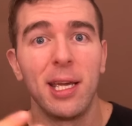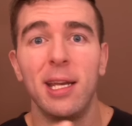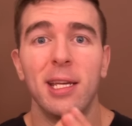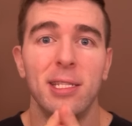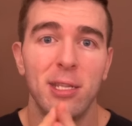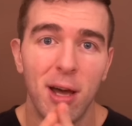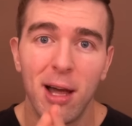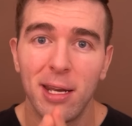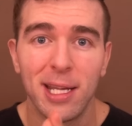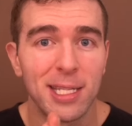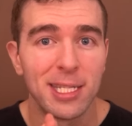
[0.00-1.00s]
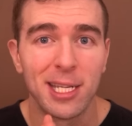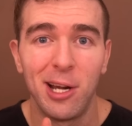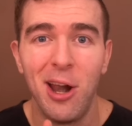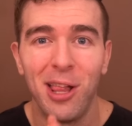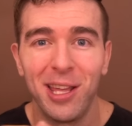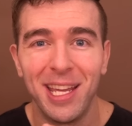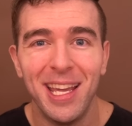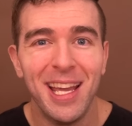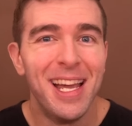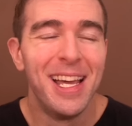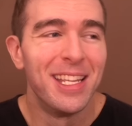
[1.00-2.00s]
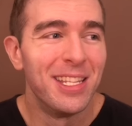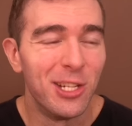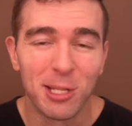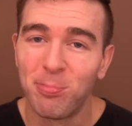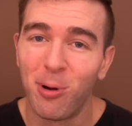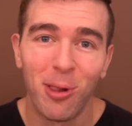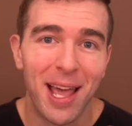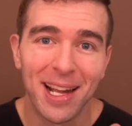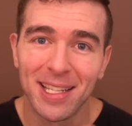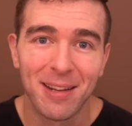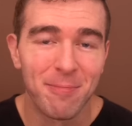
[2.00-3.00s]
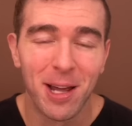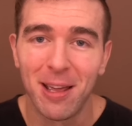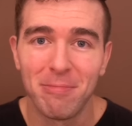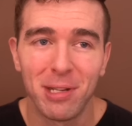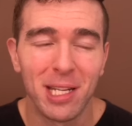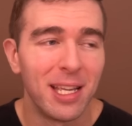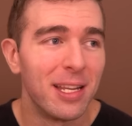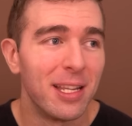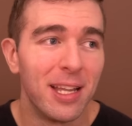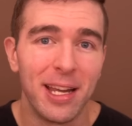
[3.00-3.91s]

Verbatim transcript: It is not necessarily just prolactin in my opinion.